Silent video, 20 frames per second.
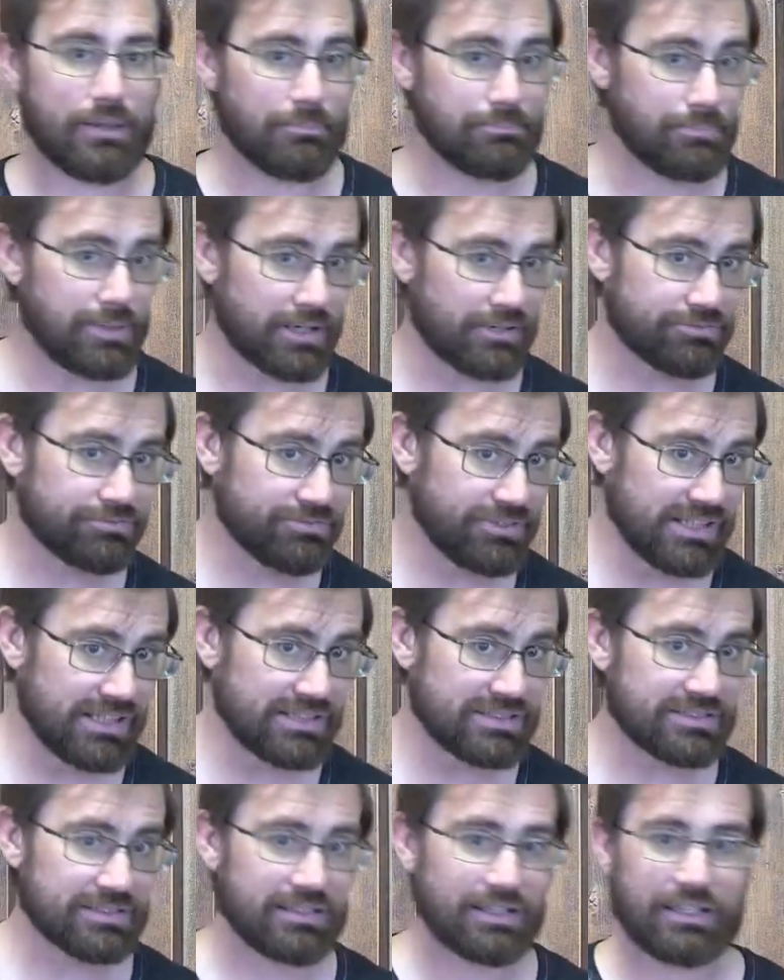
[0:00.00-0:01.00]
Bare
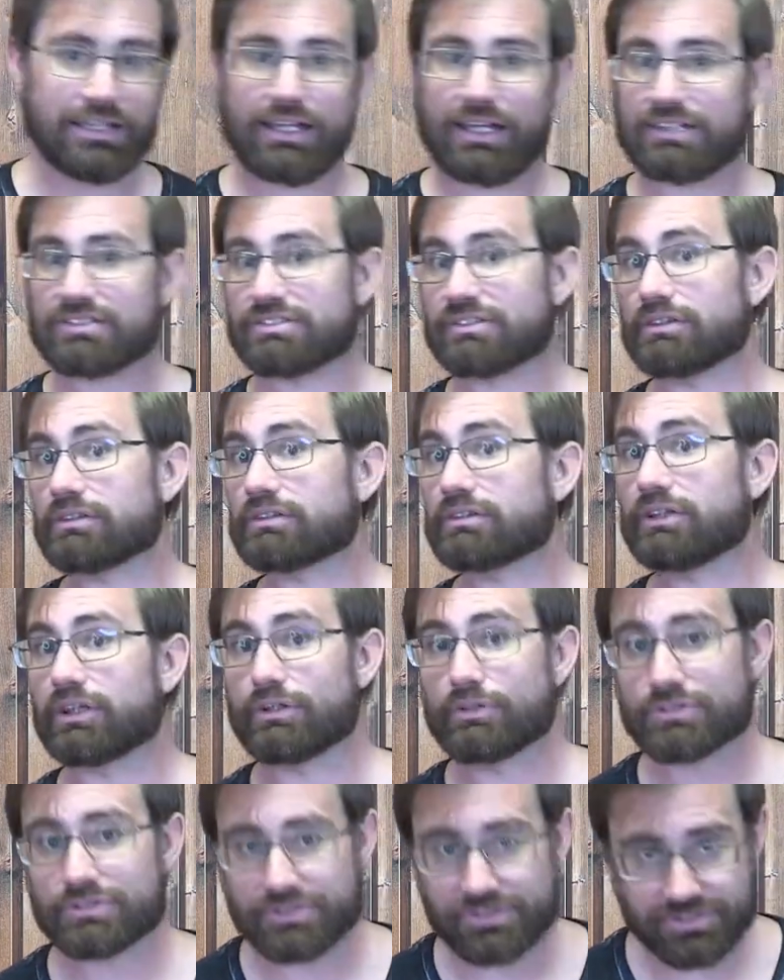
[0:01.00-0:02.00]
feet, as little
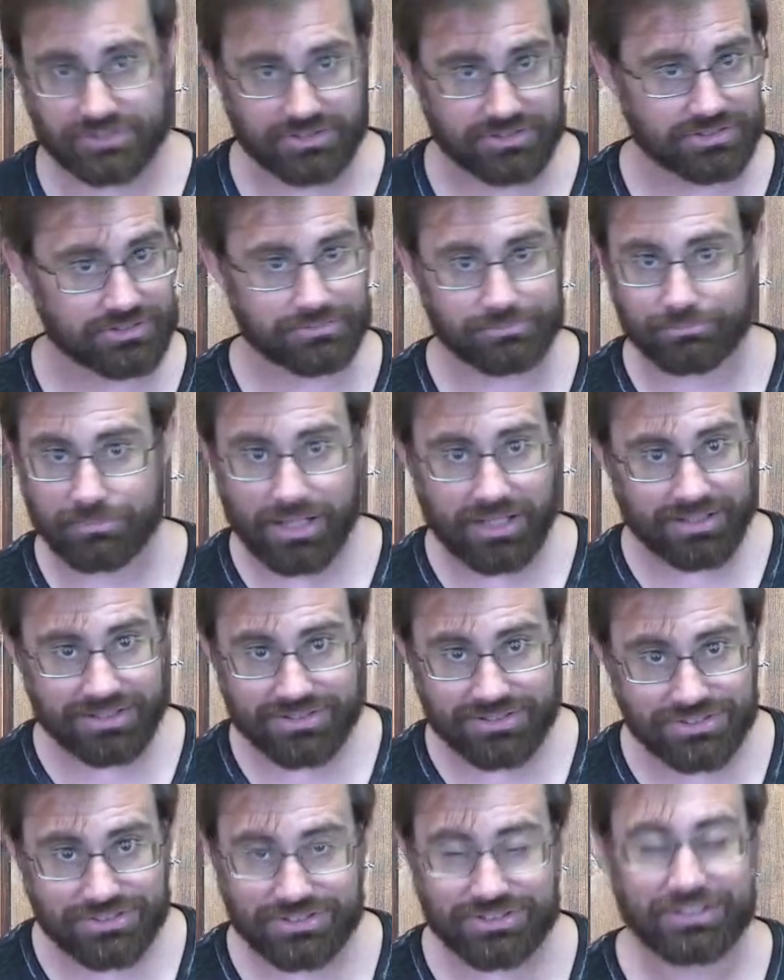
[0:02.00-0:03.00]
clothes as is
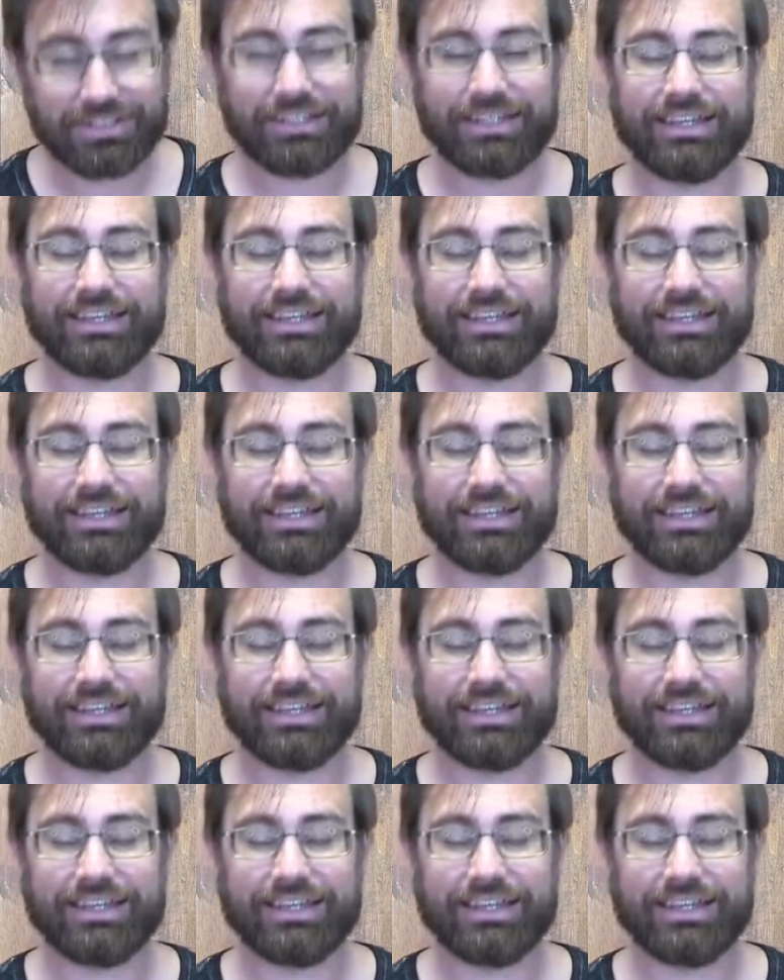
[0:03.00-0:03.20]
modest,